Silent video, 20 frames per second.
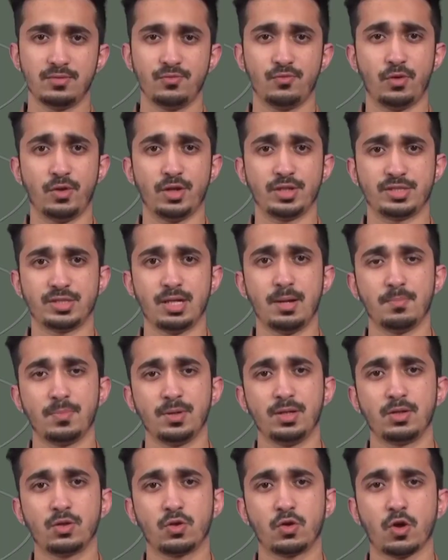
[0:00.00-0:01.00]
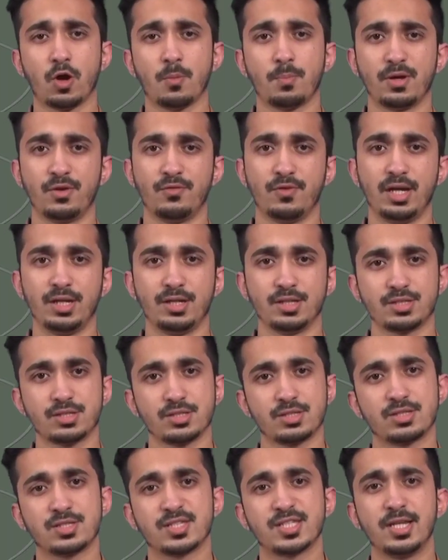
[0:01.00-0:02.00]
For example, copper wires,
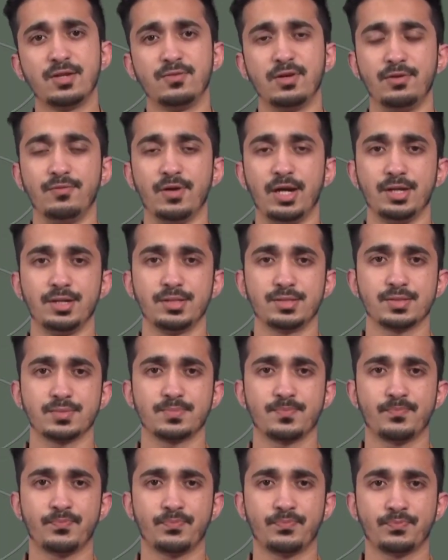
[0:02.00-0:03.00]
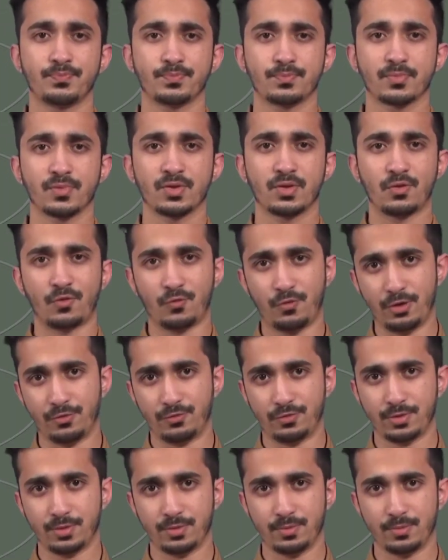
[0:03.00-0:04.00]
silver wires.
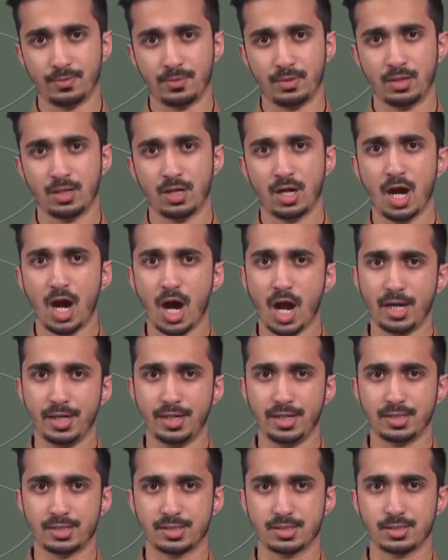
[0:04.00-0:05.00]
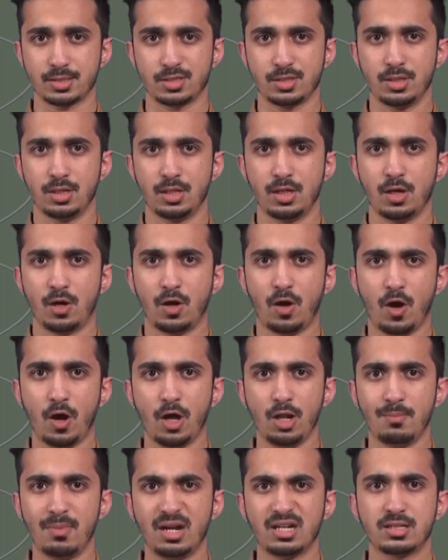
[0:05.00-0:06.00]
Fifth, hardness.
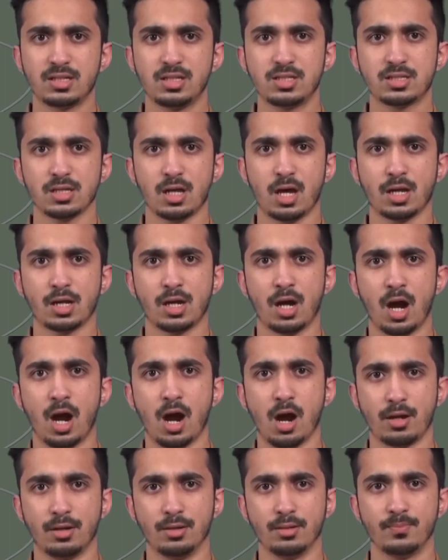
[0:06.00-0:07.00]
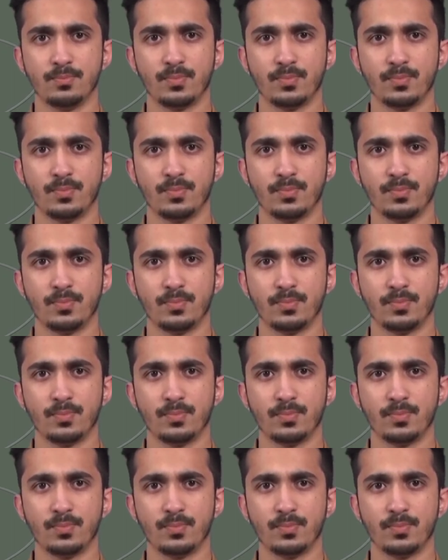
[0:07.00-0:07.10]
All metals are hard